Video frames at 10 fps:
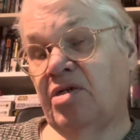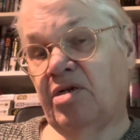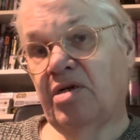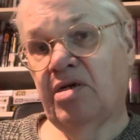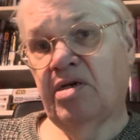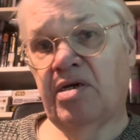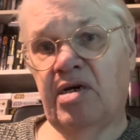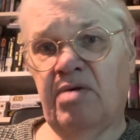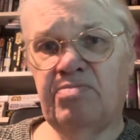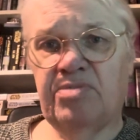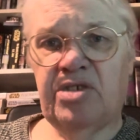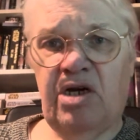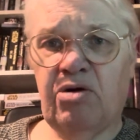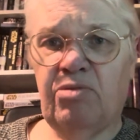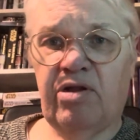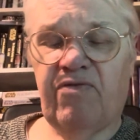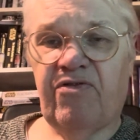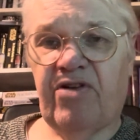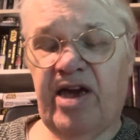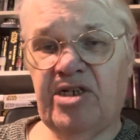I'm terrible at
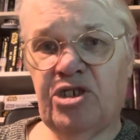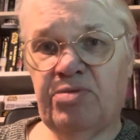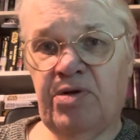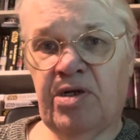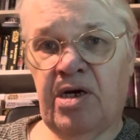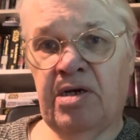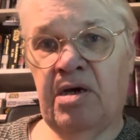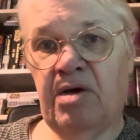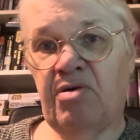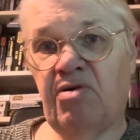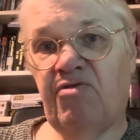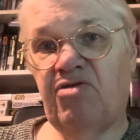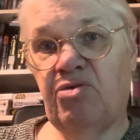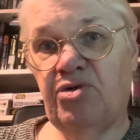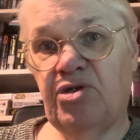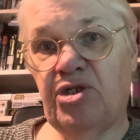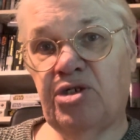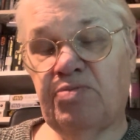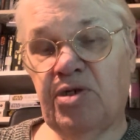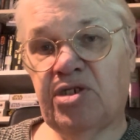French, but I, I know a few words,
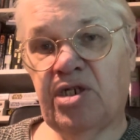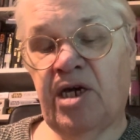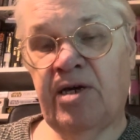but